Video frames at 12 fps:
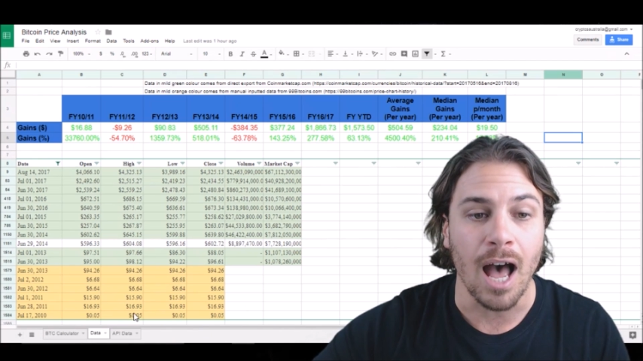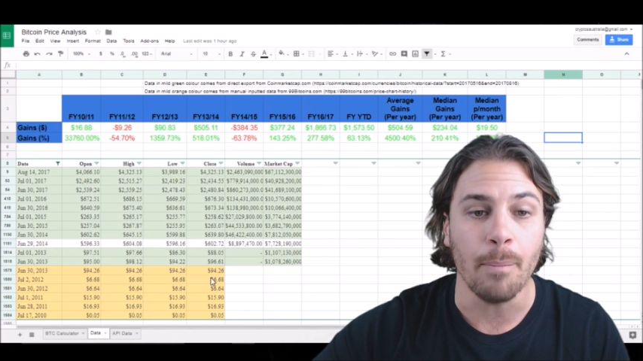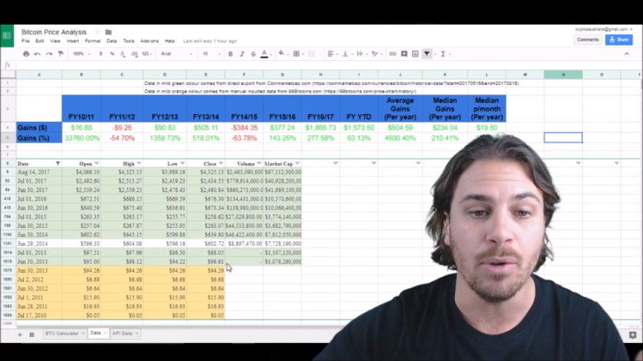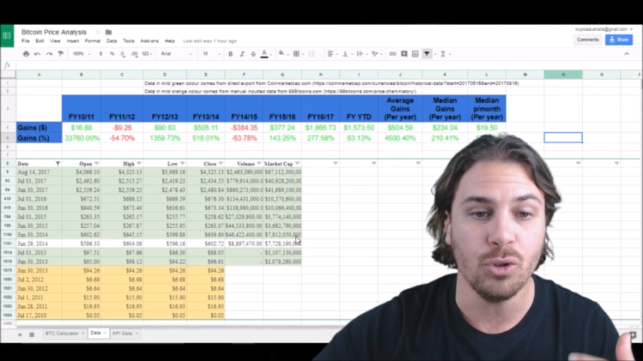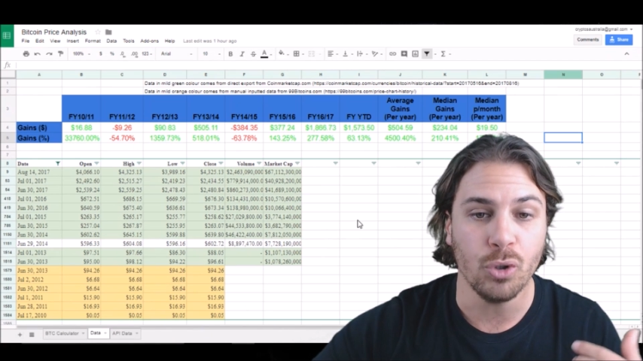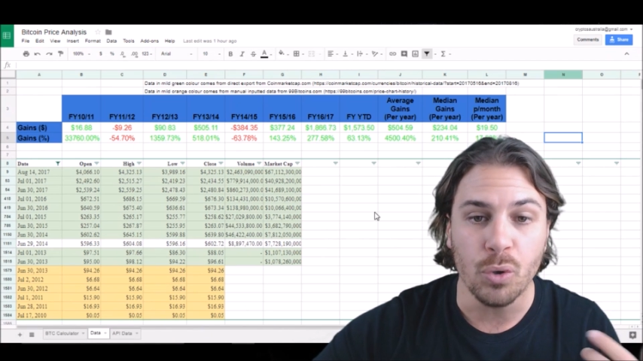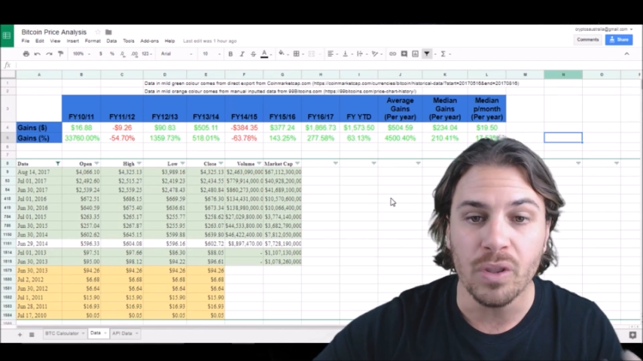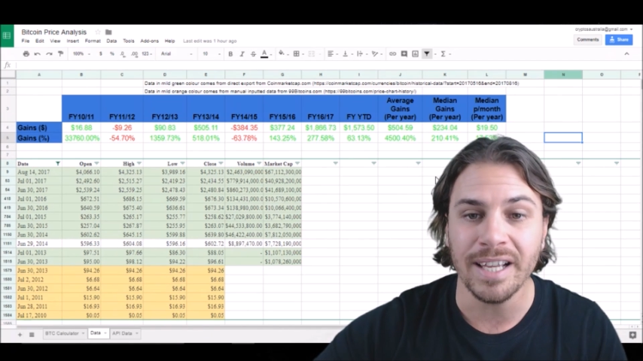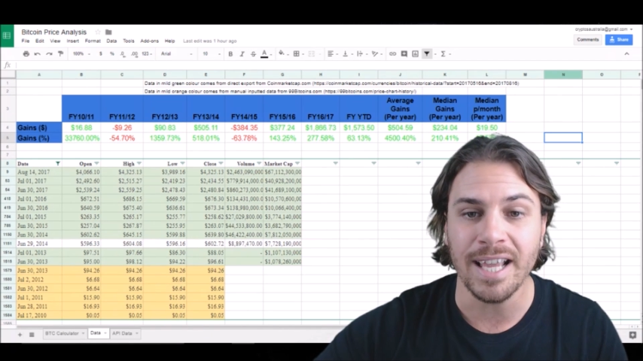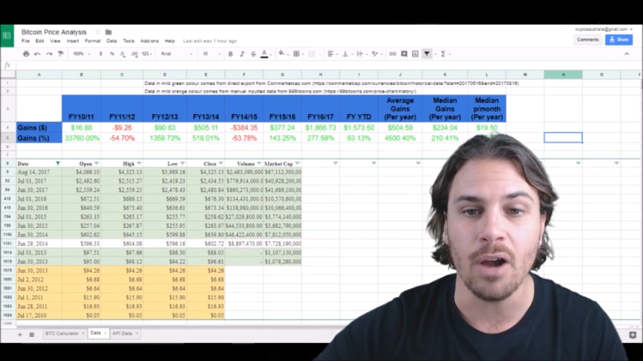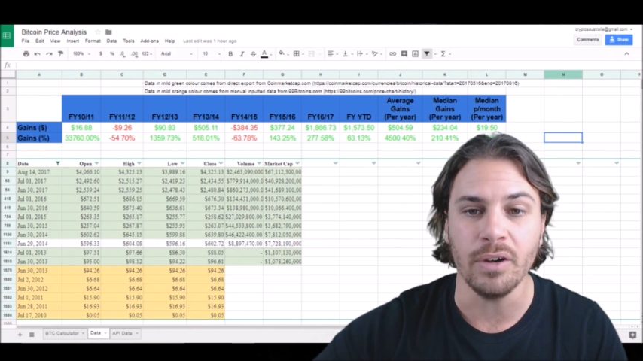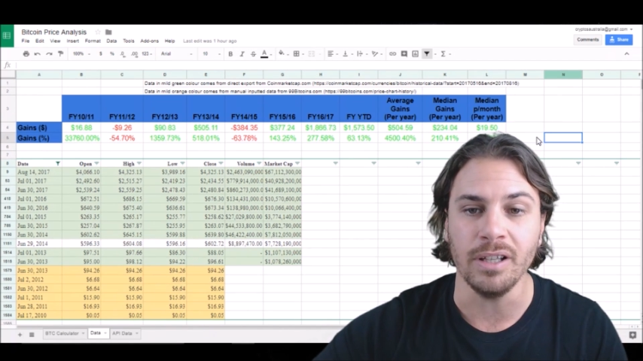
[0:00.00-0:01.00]
to the
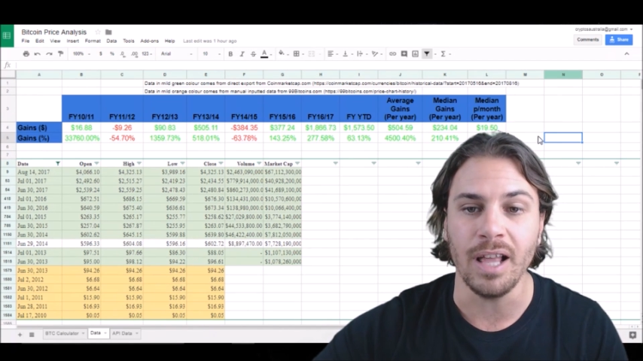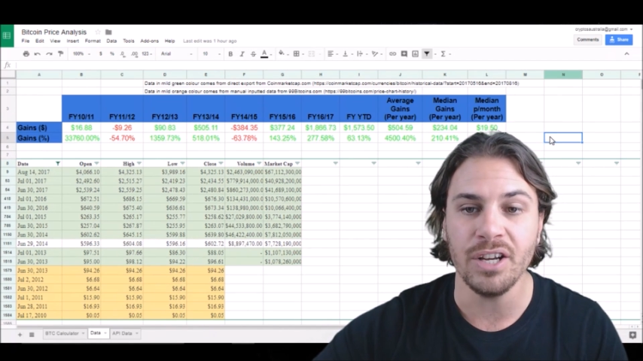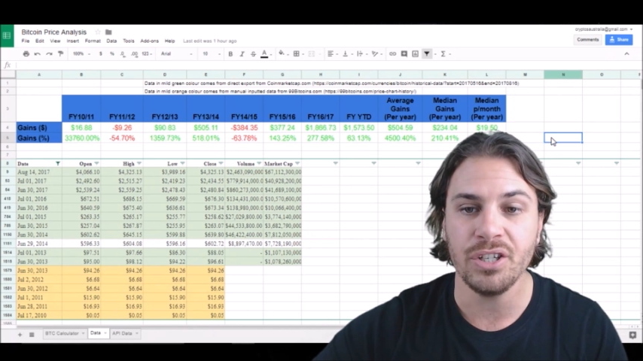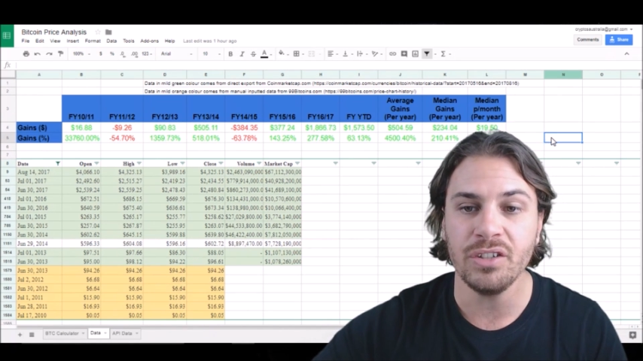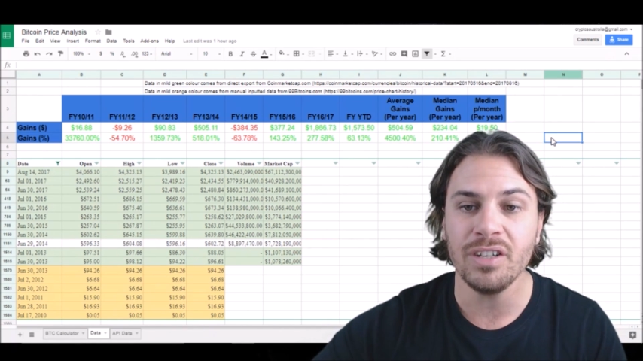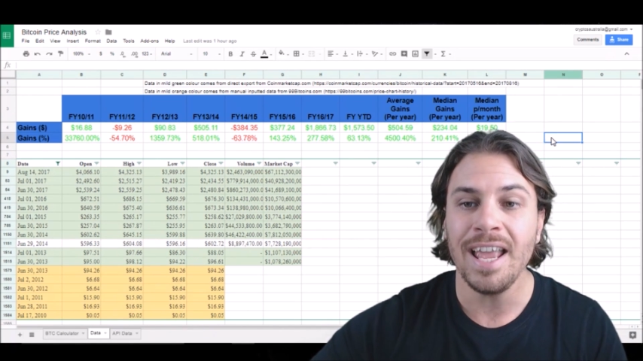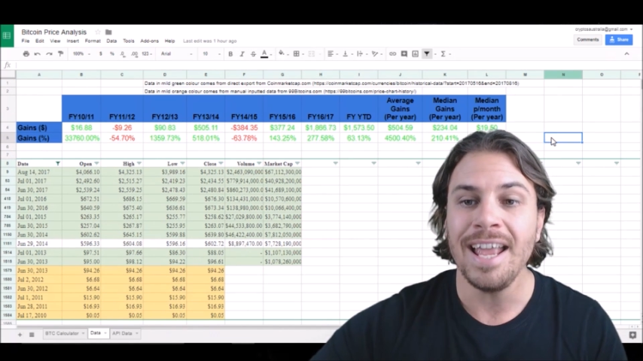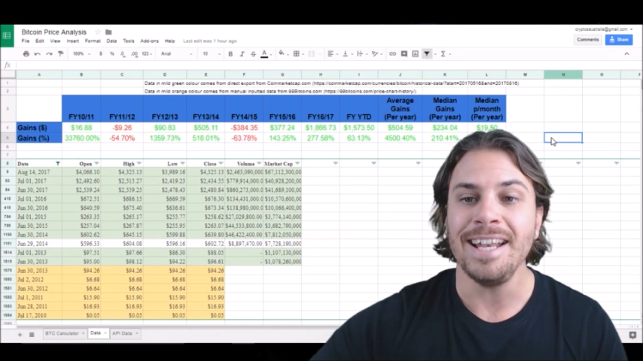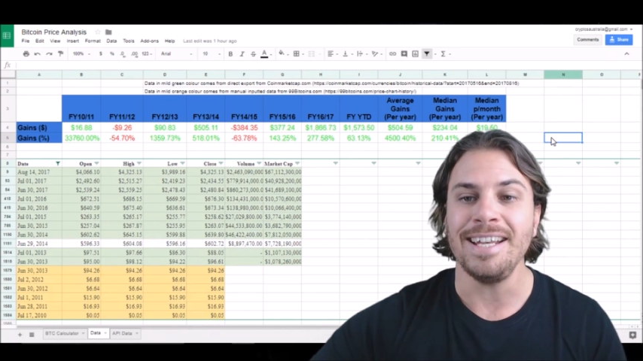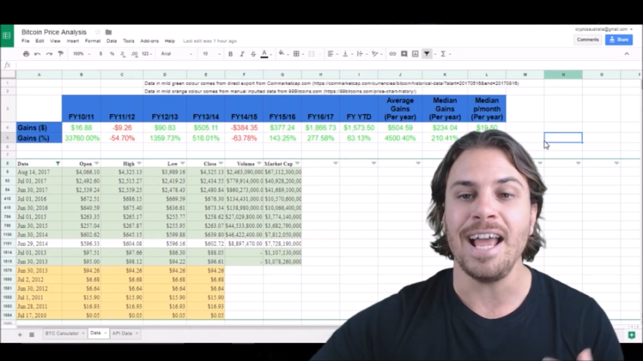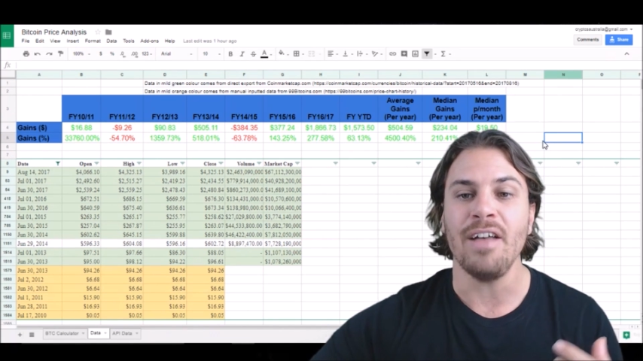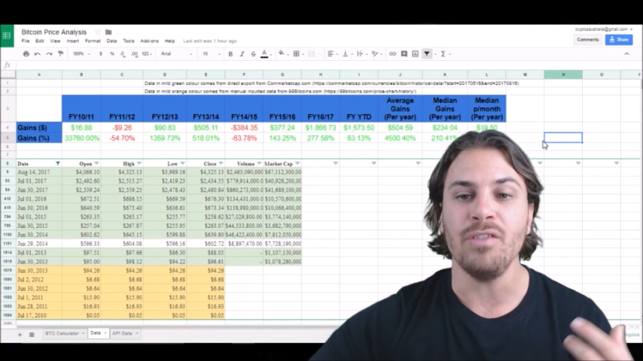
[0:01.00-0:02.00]
calculations.
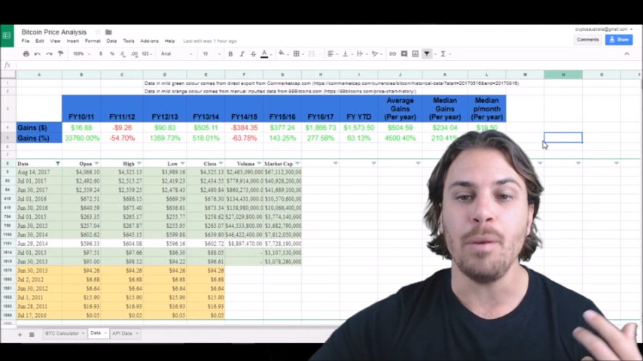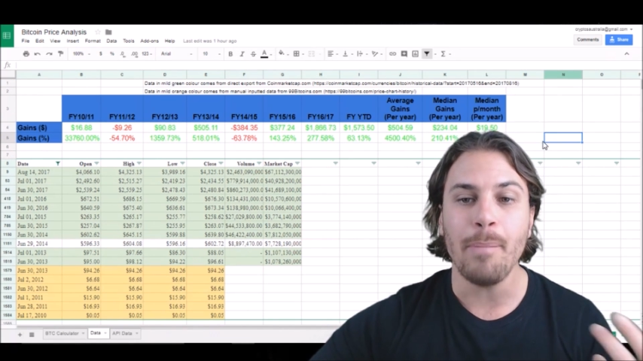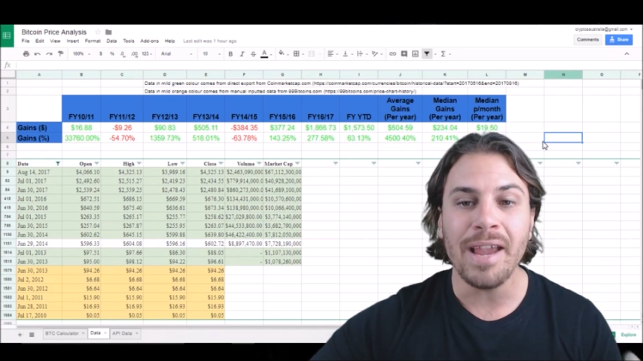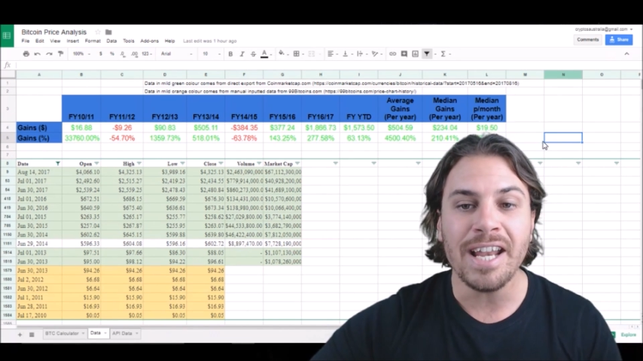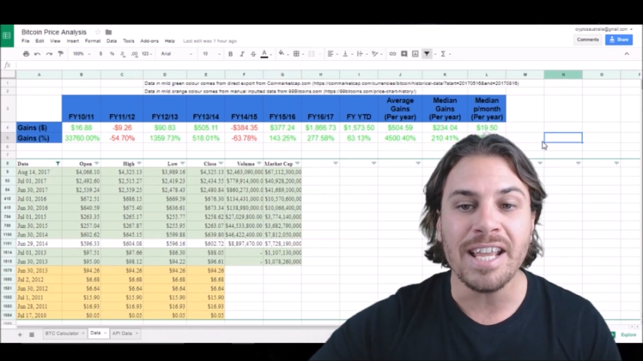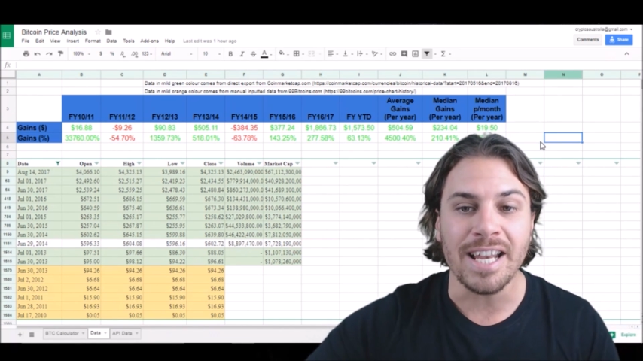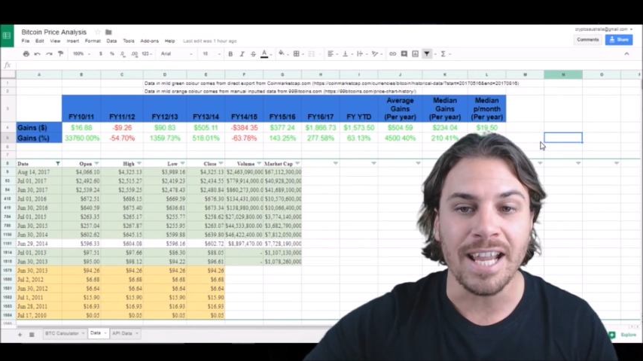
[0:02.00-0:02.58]
Now, the median